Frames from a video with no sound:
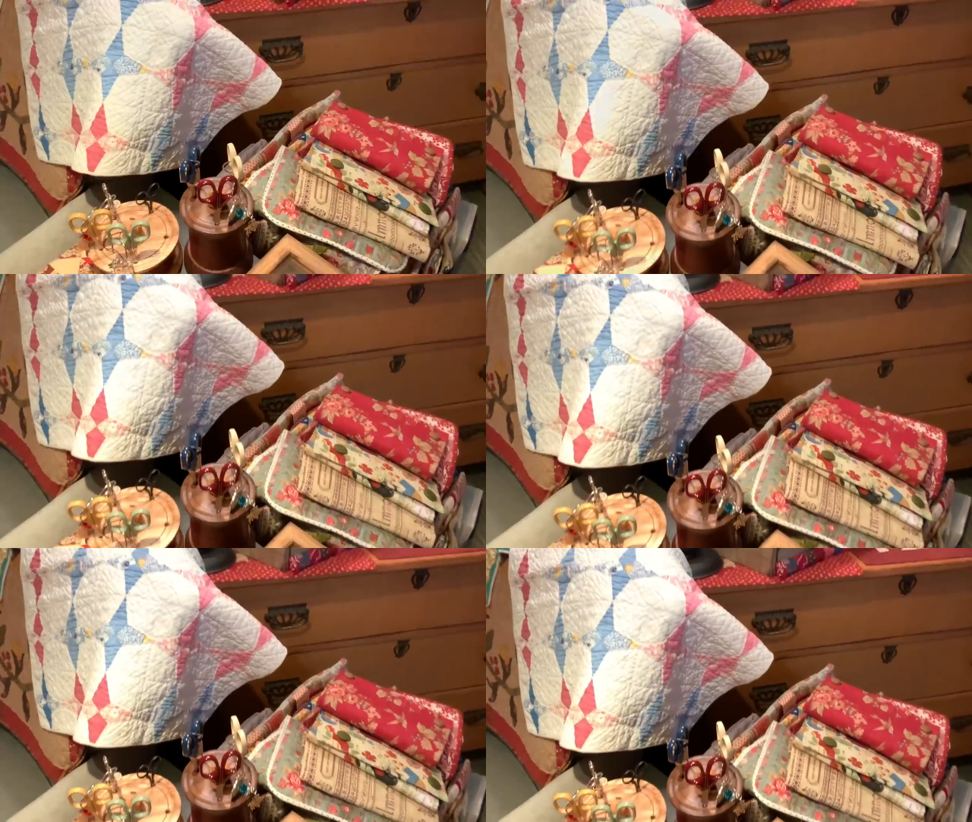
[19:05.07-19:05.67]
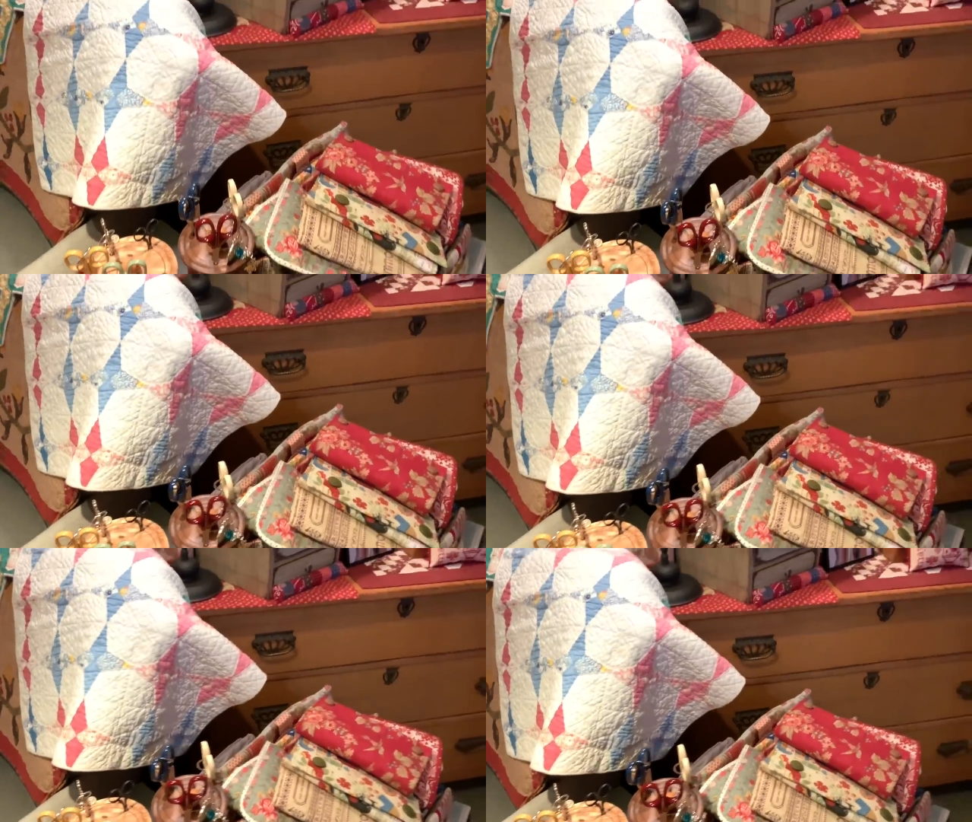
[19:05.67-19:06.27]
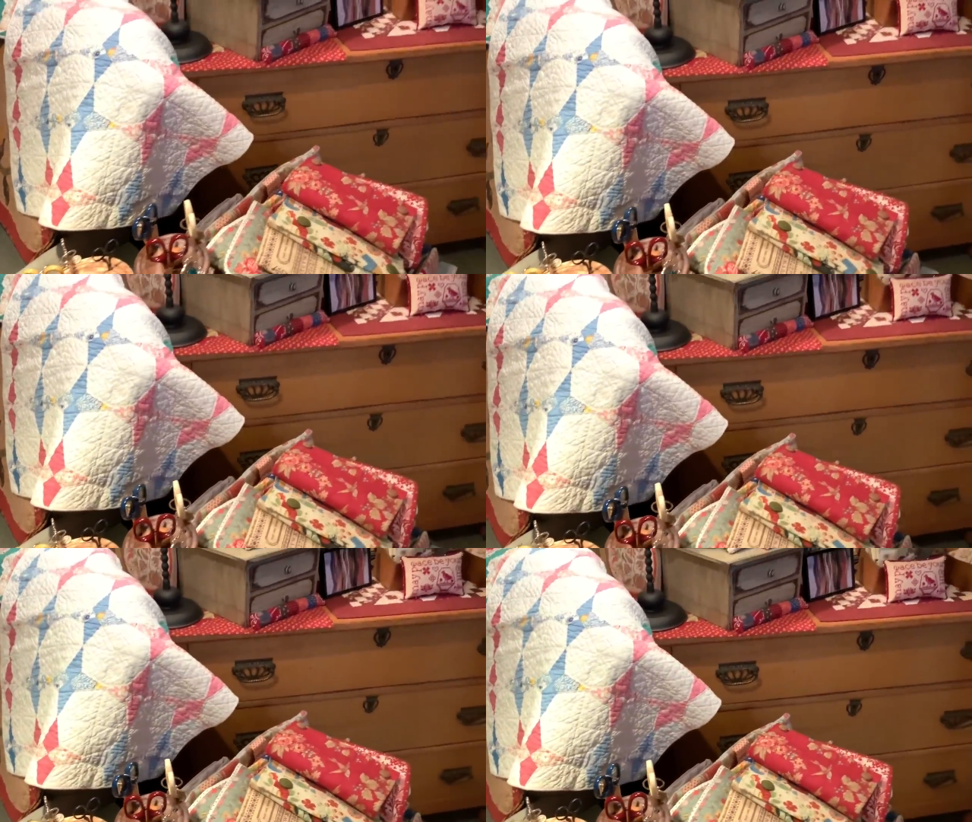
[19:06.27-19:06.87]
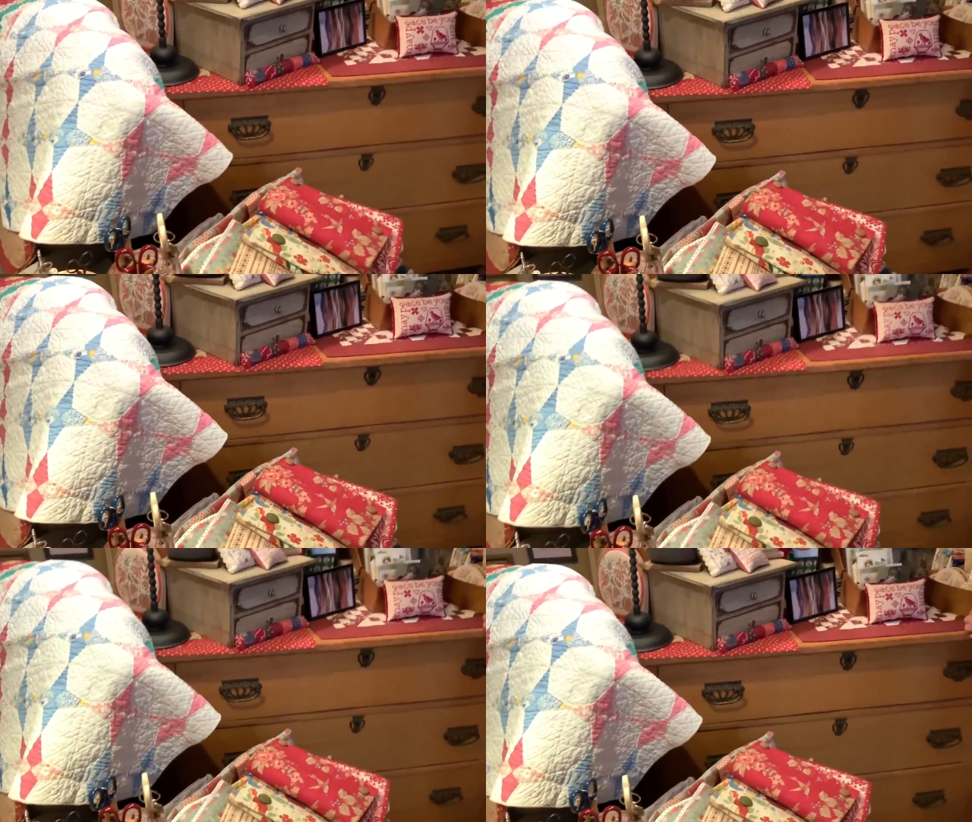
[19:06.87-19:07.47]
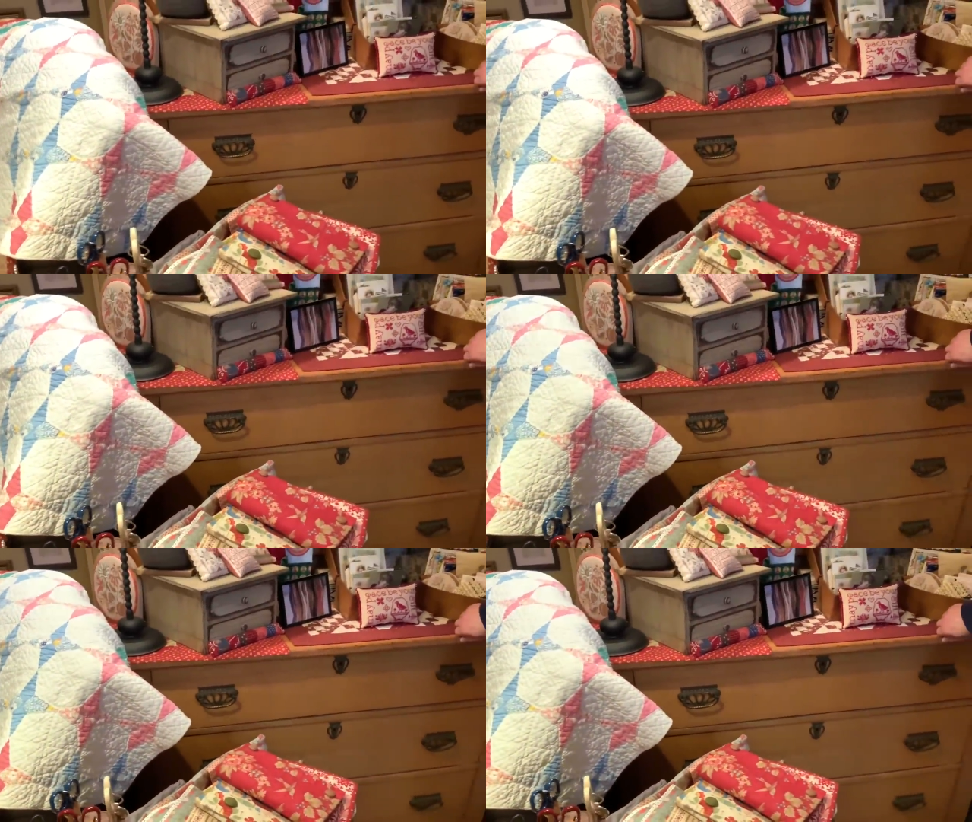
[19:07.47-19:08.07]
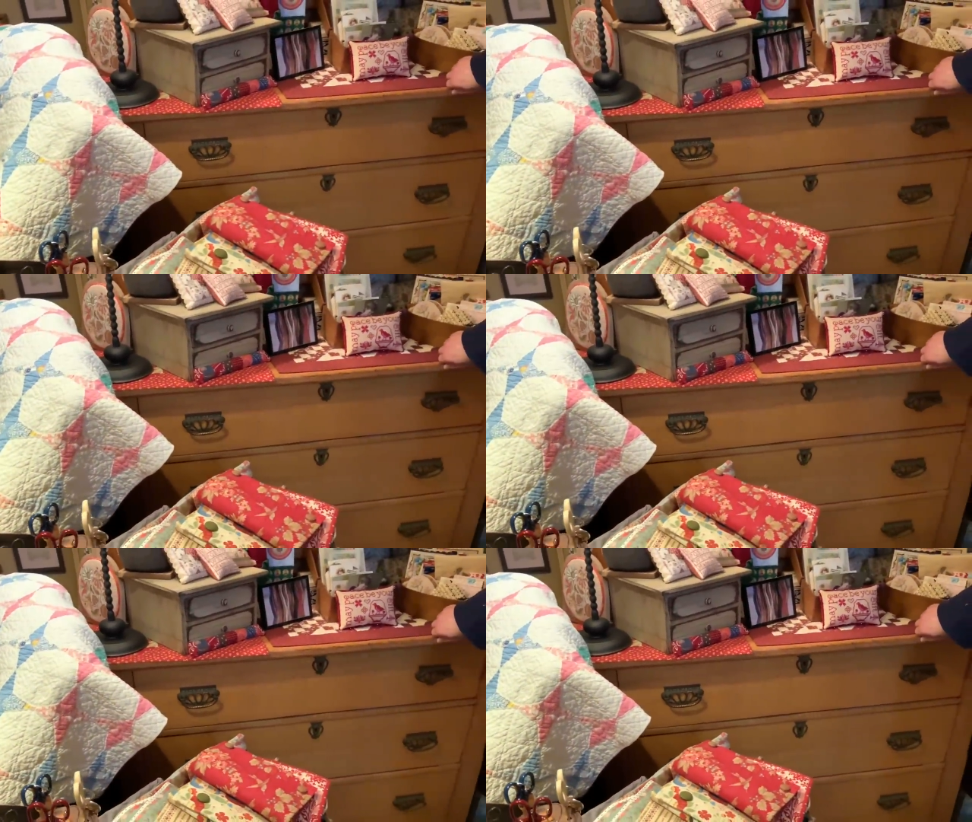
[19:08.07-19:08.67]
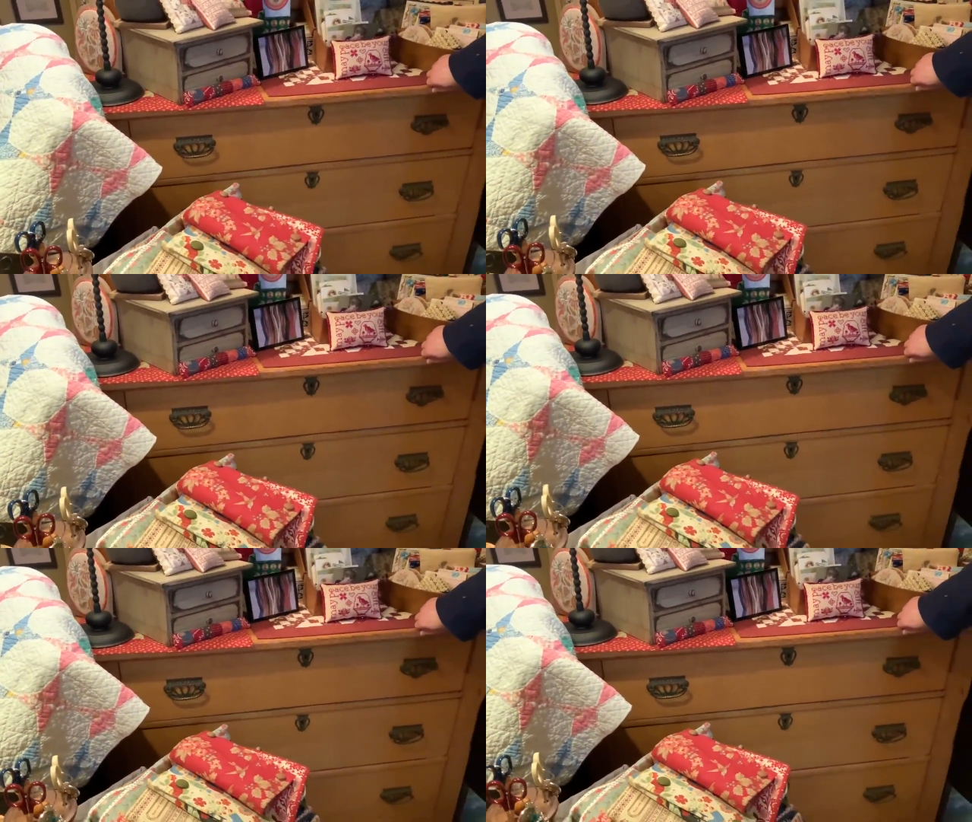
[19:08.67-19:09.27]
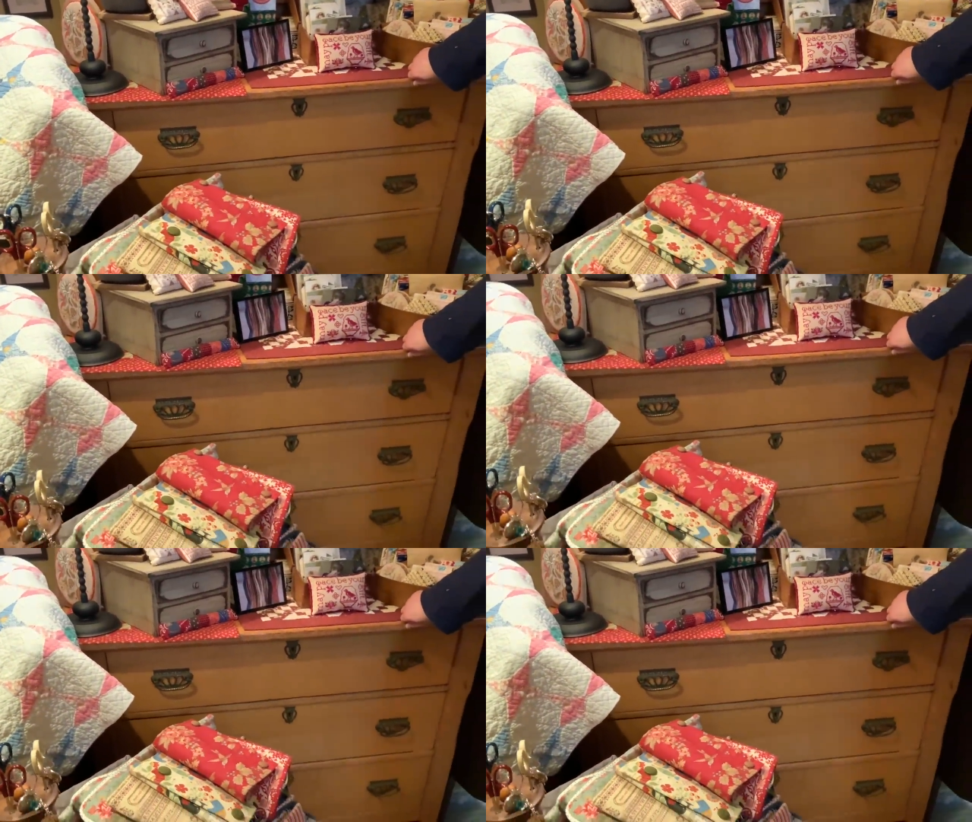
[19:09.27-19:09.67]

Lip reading: [unreadable: no face in view]